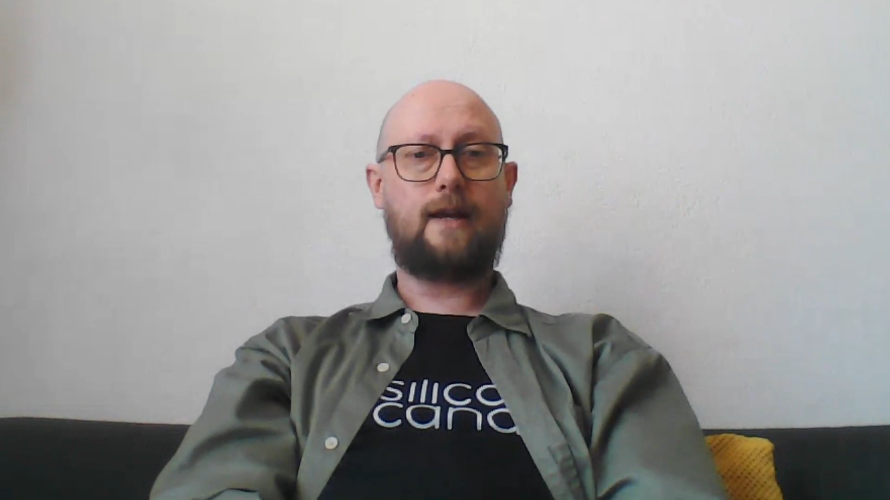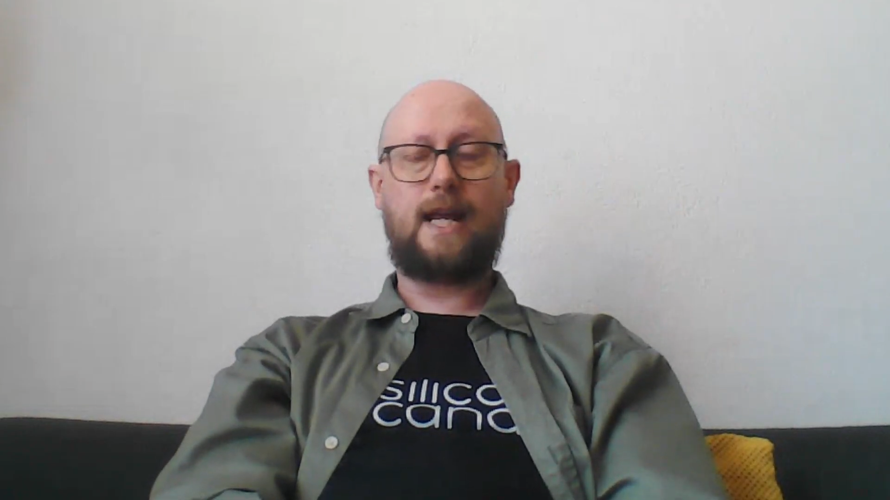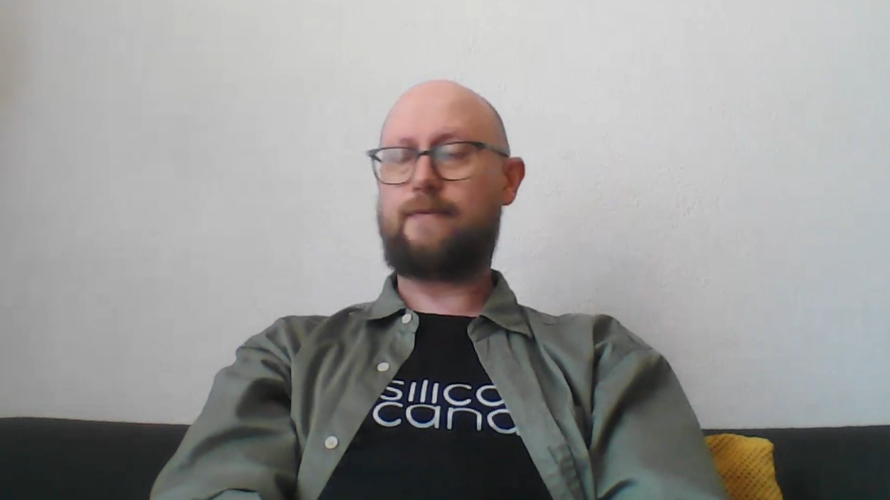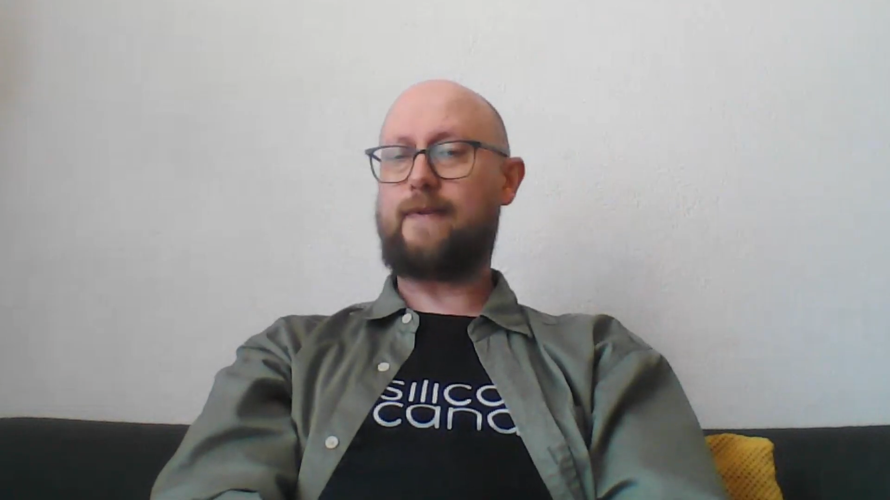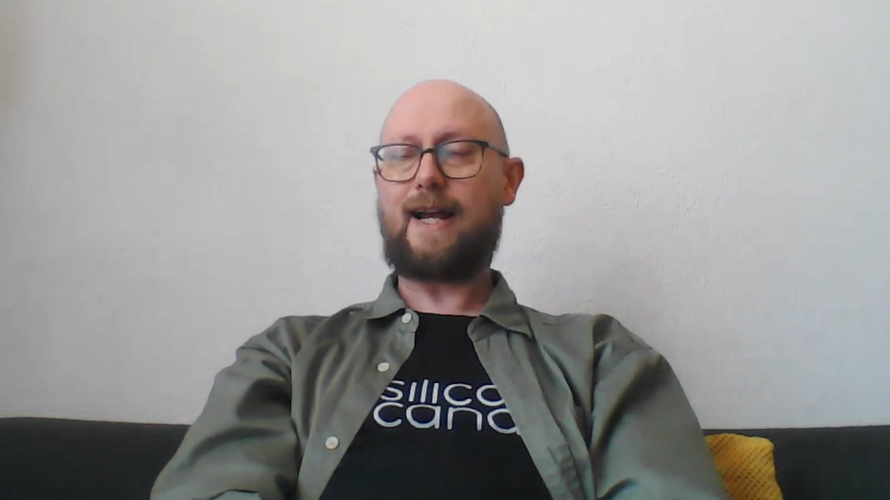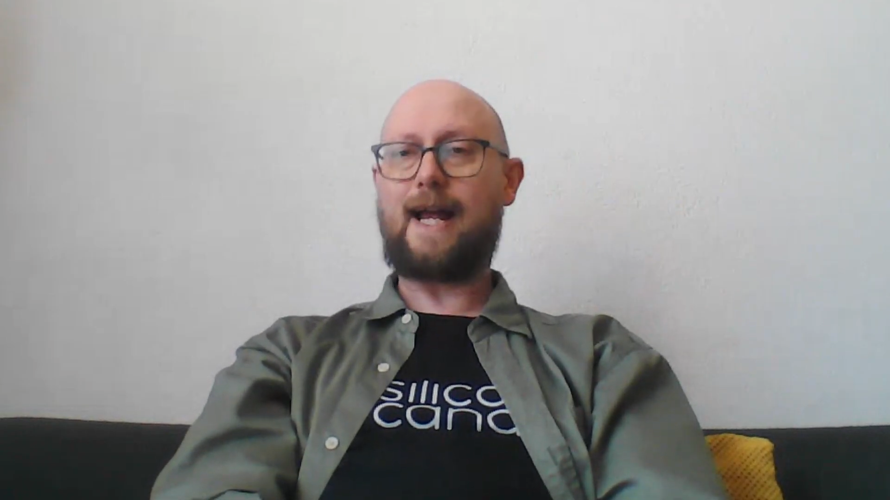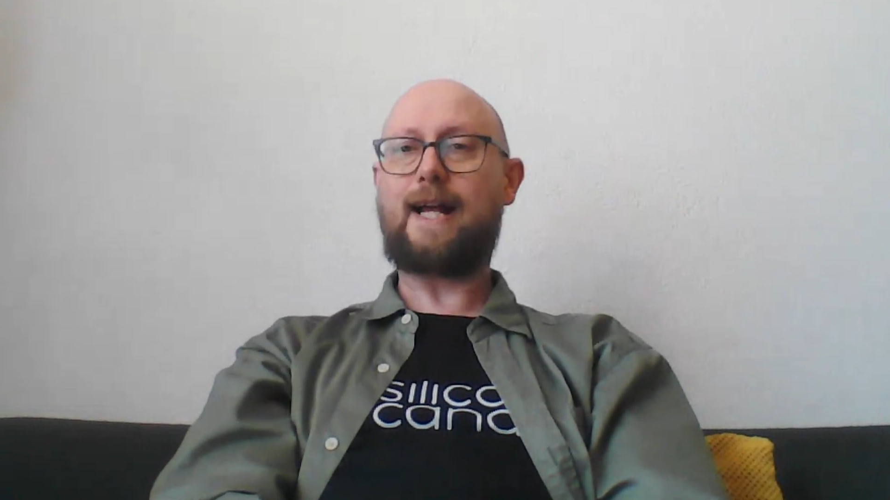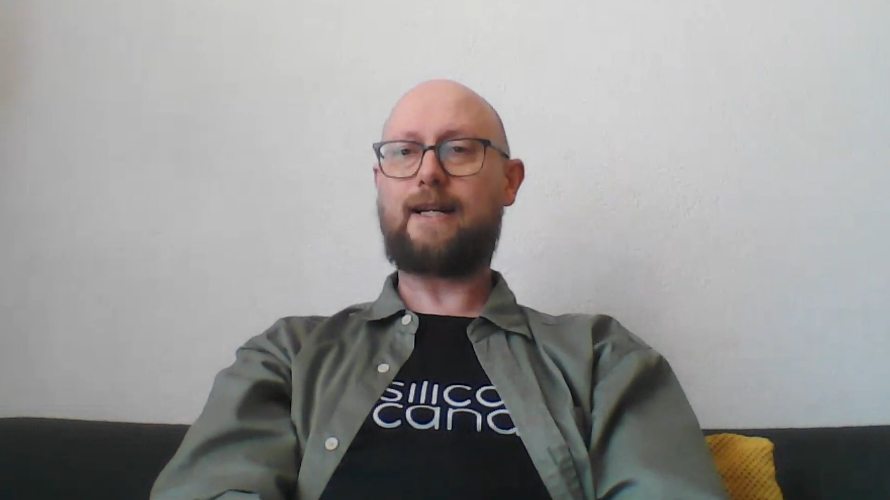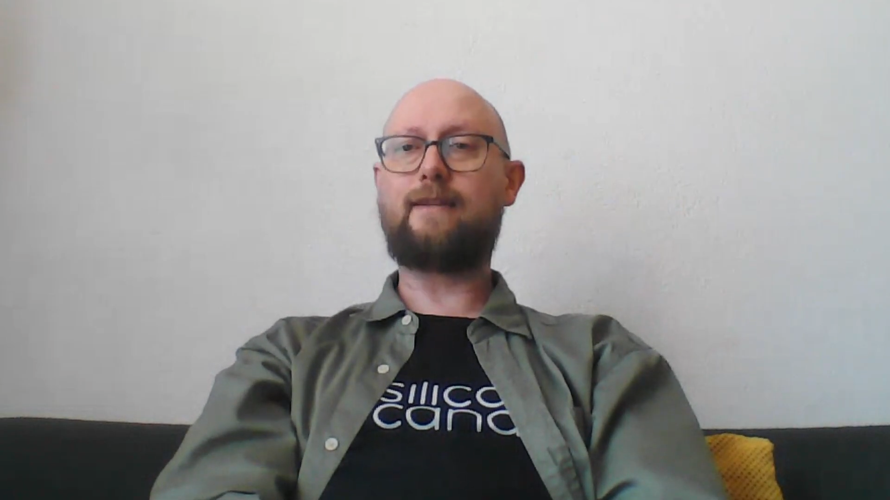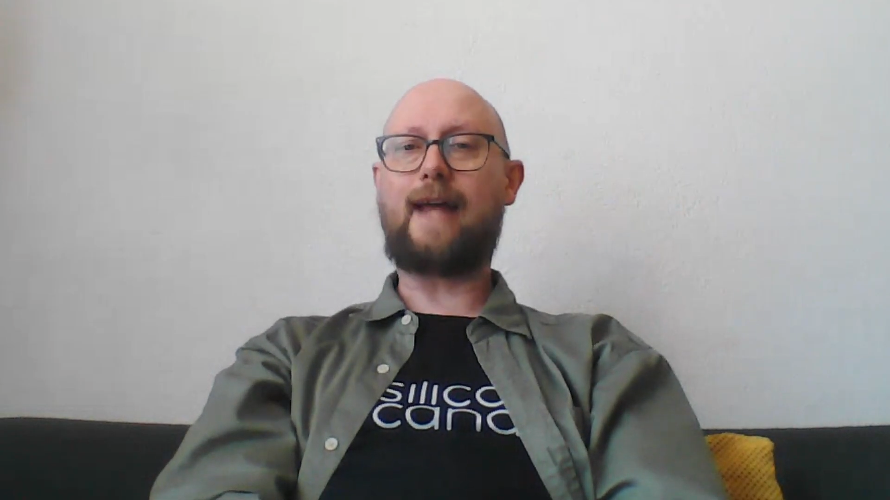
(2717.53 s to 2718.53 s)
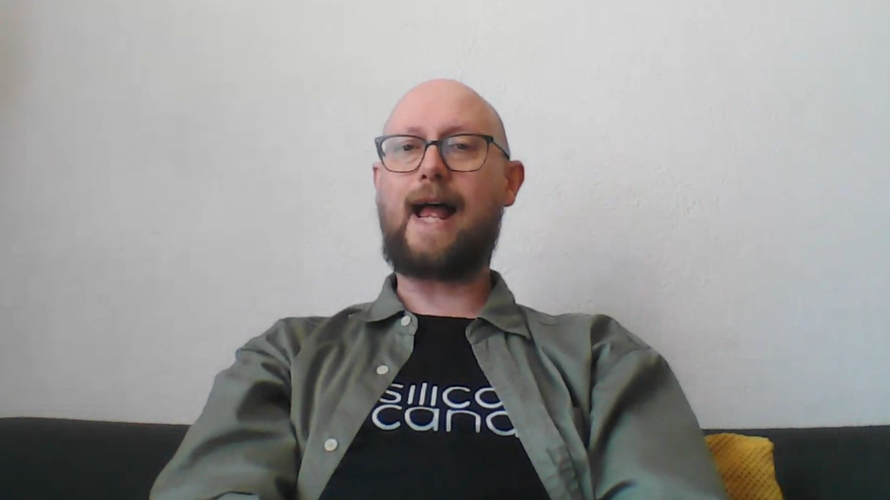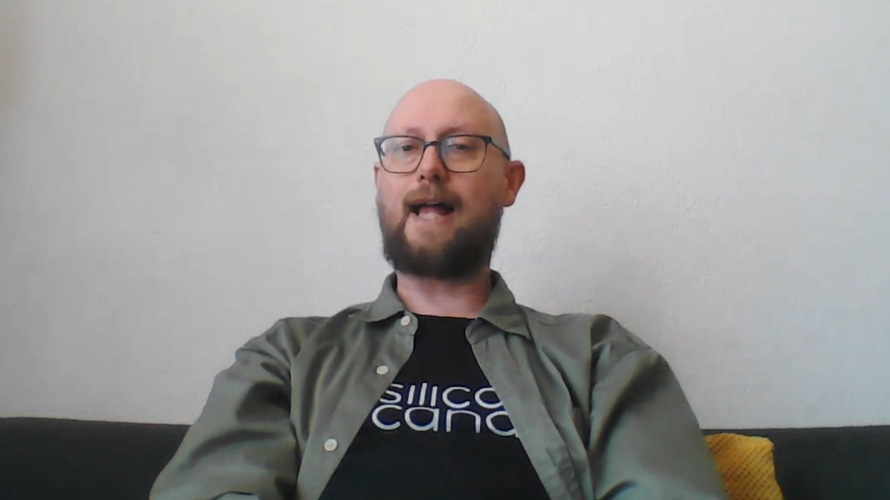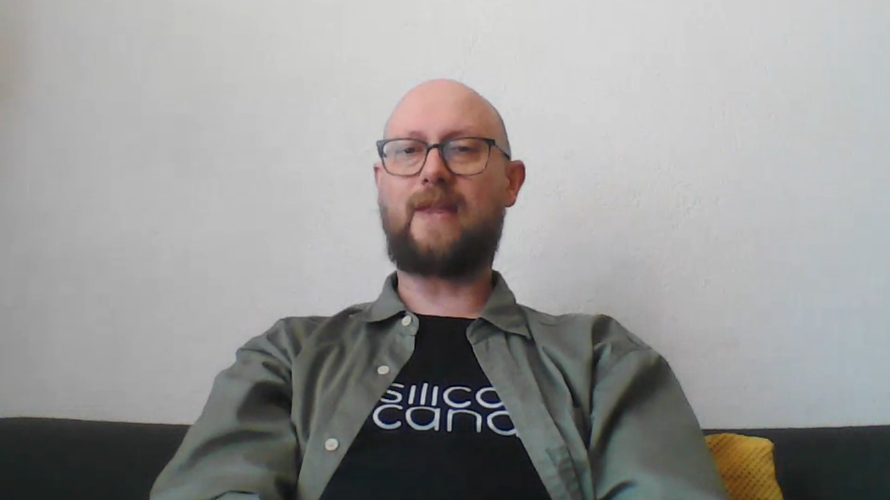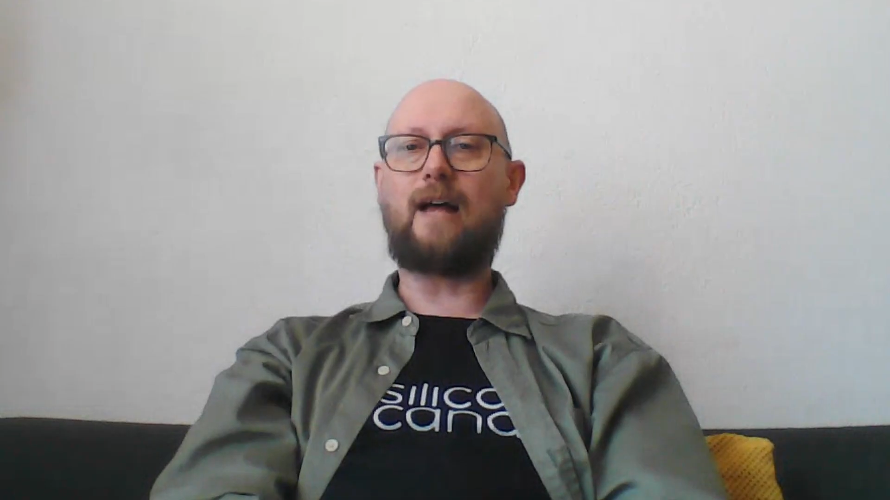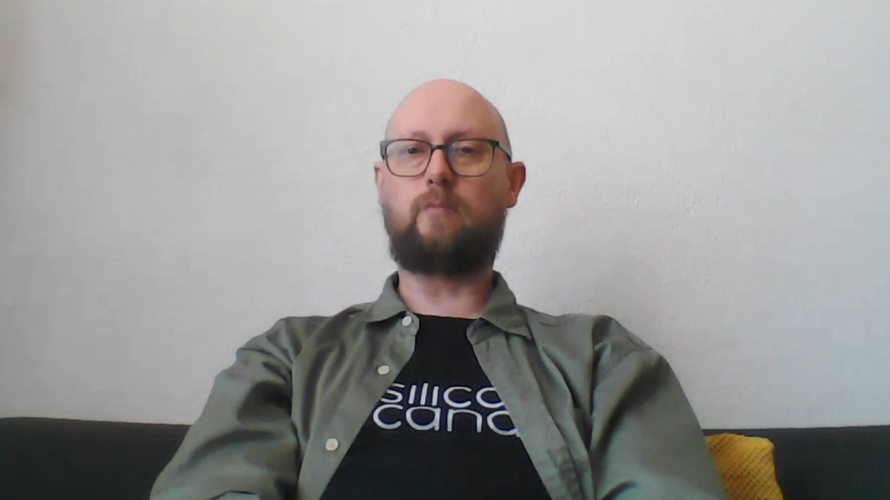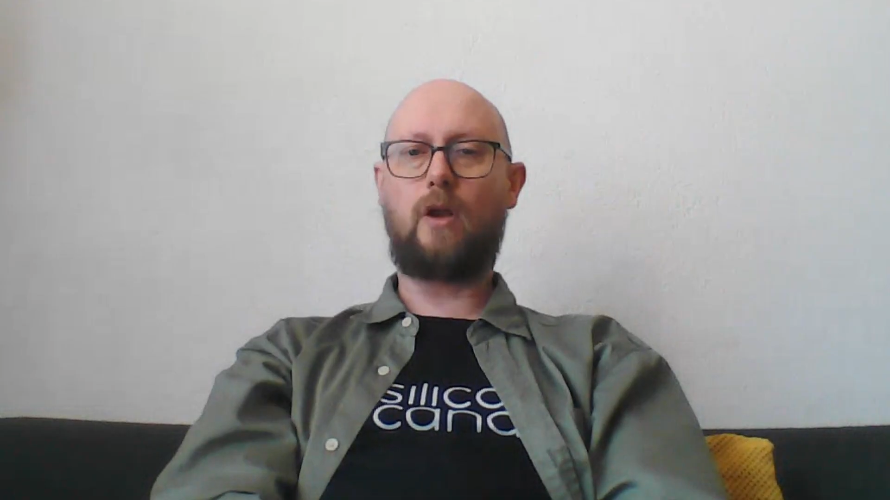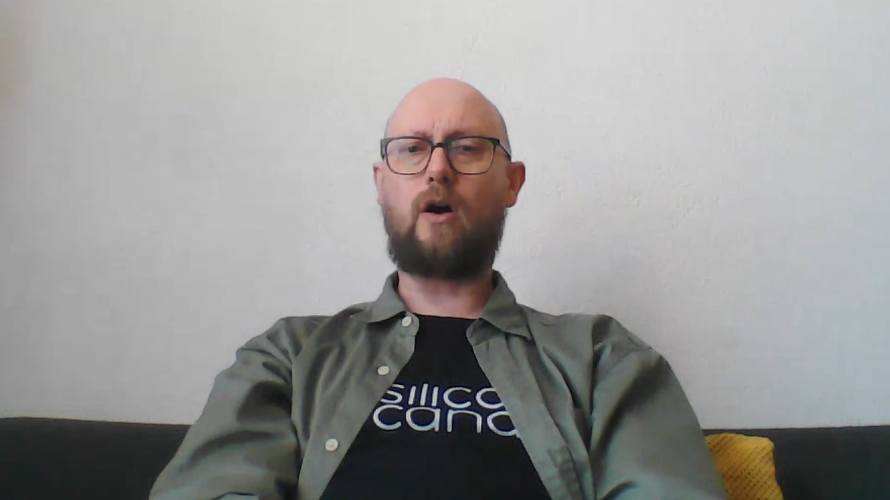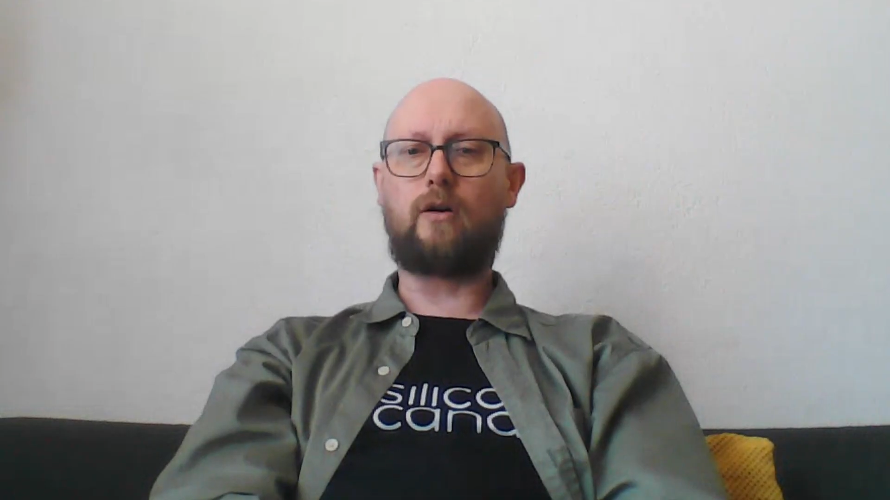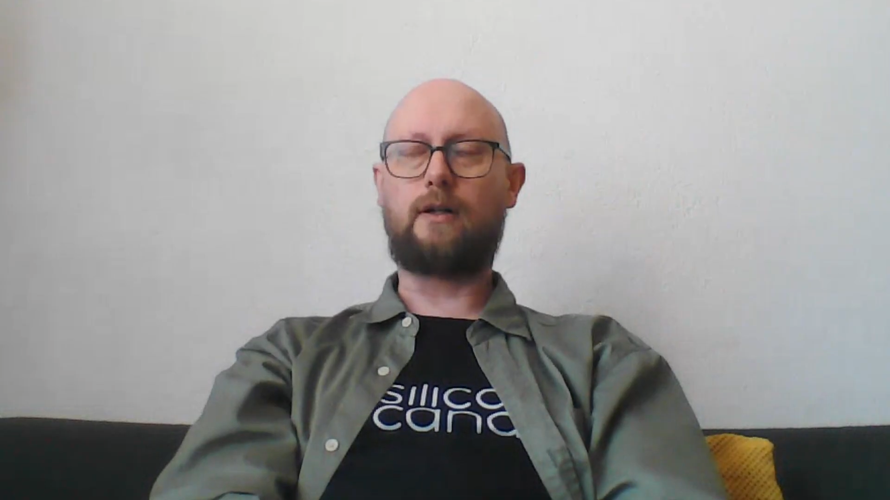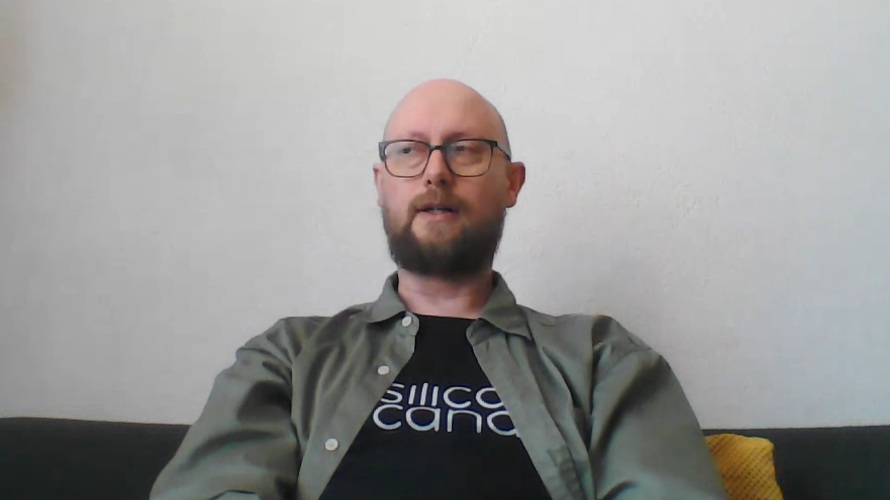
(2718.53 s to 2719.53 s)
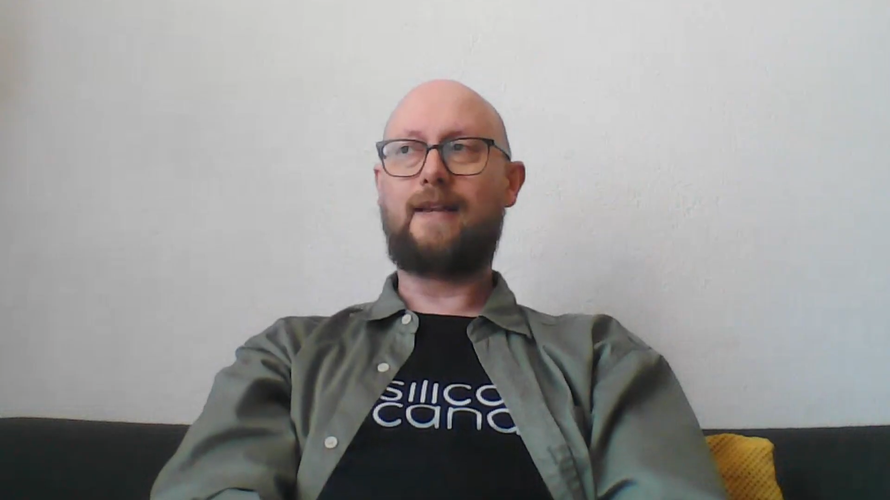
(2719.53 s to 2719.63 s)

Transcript: if I hadn't had that blog.